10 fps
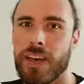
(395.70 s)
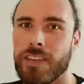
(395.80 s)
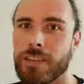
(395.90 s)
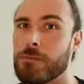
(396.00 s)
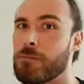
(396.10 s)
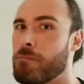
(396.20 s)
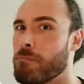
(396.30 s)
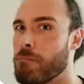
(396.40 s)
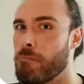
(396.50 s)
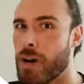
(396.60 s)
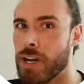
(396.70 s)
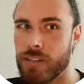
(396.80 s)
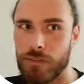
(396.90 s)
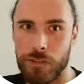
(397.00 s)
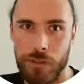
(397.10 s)
this
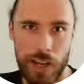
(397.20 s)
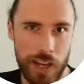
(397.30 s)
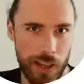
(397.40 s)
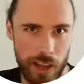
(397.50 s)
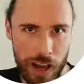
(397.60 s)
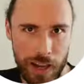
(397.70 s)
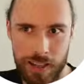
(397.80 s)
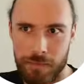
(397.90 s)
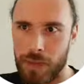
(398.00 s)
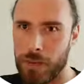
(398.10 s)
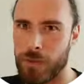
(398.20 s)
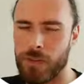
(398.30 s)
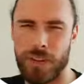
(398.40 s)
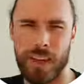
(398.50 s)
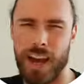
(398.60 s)
might feel like a lot. Maybe you
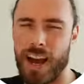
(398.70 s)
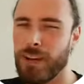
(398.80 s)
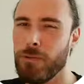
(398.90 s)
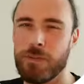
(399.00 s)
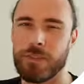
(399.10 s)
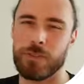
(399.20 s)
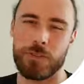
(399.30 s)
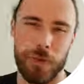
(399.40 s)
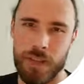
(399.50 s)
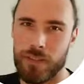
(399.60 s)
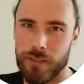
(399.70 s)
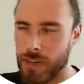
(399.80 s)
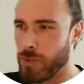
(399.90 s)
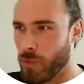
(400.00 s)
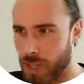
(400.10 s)
think, I don't want to spend
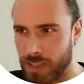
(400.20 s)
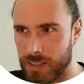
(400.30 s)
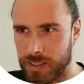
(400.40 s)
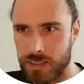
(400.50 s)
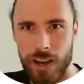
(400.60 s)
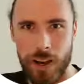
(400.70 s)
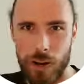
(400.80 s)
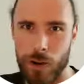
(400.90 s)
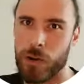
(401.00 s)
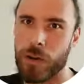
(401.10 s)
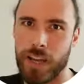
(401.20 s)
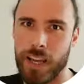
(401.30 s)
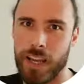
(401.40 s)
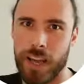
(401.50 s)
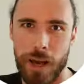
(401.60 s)
3 weeks
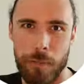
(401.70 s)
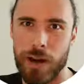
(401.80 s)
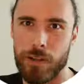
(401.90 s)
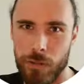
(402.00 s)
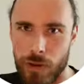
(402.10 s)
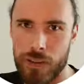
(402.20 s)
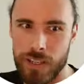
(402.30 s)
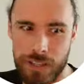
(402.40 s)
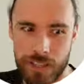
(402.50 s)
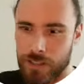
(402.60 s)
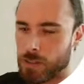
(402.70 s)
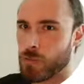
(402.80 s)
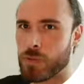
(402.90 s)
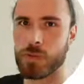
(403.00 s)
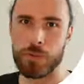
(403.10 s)
learning about queries. I just
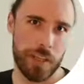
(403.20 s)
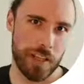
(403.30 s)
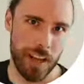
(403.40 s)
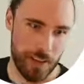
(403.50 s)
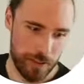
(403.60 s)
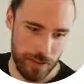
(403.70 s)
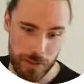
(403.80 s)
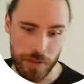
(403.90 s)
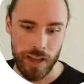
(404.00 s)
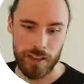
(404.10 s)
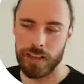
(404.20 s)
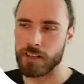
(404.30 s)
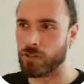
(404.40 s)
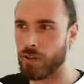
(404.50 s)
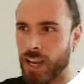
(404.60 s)
want to spend an afternoon. That
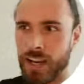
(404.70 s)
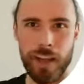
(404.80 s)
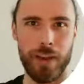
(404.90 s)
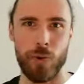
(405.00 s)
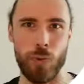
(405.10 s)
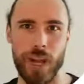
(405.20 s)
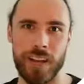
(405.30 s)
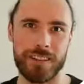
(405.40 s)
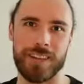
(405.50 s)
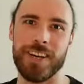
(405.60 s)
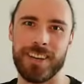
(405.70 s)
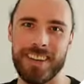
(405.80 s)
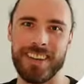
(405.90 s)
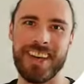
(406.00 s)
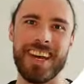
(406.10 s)
is great. Wait until
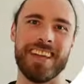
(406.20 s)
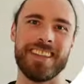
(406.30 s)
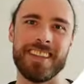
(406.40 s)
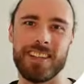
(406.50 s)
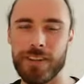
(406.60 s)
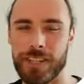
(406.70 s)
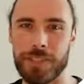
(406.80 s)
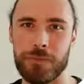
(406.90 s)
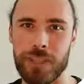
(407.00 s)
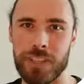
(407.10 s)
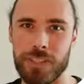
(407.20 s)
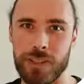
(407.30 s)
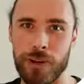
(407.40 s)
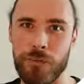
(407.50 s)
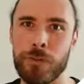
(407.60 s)
the learning sprint is
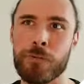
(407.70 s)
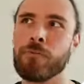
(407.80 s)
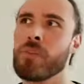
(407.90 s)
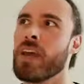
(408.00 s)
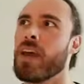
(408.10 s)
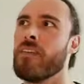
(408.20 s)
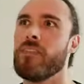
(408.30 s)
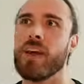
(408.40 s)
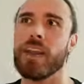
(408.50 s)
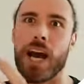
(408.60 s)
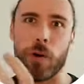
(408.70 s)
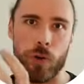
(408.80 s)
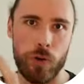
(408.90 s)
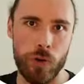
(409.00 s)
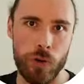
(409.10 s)
over. And then
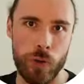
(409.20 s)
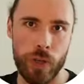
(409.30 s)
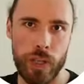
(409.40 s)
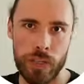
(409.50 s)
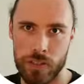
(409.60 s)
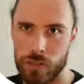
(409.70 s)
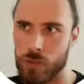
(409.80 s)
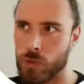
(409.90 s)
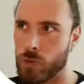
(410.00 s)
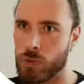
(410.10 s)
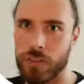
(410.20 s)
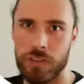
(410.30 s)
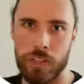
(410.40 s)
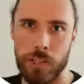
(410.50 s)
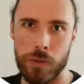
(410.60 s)
our goal is to
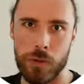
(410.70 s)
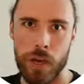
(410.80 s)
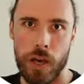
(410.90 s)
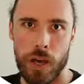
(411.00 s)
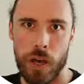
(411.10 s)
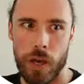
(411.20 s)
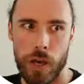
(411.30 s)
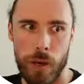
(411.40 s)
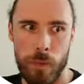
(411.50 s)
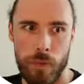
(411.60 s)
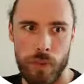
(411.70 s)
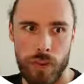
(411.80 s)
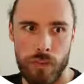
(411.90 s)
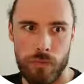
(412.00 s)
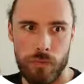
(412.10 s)
distill
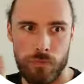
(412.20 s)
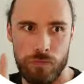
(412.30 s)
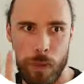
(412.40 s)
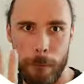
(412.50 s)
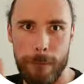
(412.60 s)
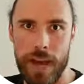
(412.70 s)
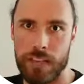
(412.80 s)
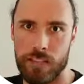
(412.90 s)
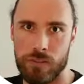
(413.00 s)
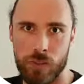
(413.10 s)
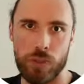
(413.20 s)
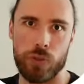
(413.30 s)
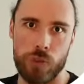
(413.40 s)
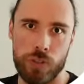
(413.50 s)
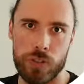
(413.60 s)
the best
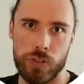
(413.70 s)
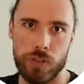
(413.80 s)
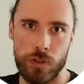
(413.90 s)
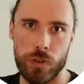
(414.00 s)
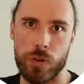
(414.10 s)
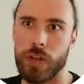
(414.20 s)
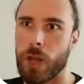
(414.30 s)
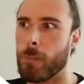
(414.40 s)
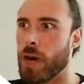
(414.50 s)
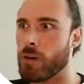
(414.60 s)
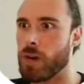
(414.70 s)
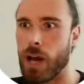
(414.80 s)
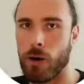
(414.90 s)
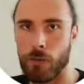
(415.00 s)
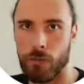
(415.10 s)
resources to learn about
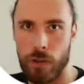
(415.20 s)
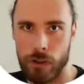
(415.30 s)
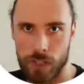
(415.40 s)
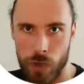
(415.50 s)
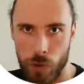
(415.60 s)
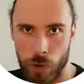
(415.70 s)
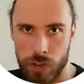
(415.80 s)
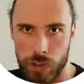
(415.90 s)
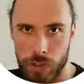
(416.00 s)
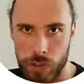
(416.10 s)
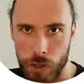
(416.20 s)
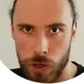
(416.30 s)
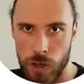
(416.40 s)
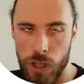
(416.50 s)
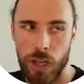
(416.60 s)
how Logseq works under the
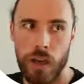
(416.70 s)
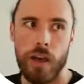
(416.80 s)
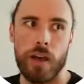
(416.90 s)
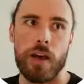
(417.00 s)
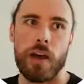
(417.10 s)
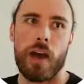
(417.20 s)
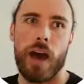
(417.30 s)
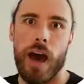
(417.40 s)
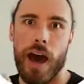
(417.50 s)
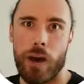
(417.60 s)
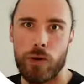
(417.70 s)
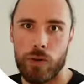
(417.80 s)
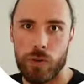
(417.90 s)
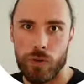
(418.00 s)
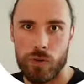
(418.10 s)
hood, how
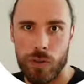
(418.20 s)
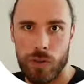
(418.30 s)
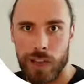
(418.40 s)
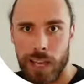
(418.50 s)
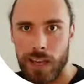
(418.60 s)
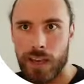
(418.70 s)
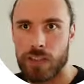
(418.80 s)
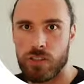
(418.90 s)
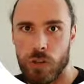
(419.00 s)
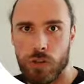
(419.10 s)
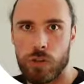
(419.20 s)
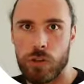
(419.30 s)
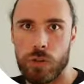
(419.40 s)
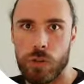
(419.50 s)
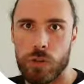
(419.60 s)
you should link and structure
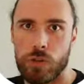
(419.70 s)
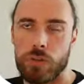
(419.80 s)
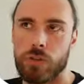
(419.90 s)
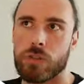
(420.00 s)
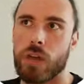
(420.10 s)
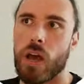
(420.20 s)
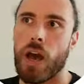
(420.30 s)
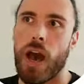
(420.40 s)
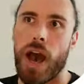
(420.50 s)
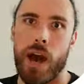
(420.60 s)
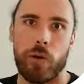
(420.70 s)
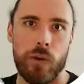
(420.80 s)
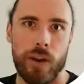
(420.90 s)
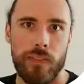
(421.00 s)
your notes, how you can